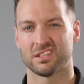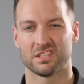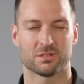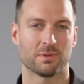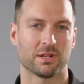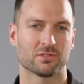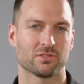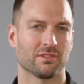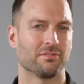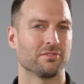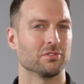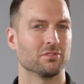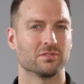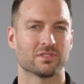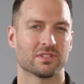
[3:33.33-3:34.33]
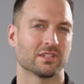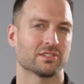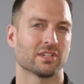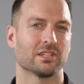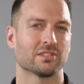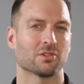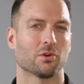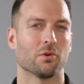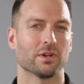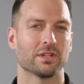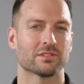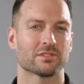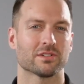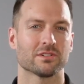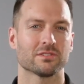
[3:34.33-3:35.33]
especially foods such as
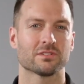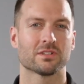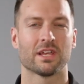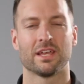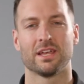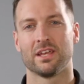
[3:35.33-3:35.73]
oysters,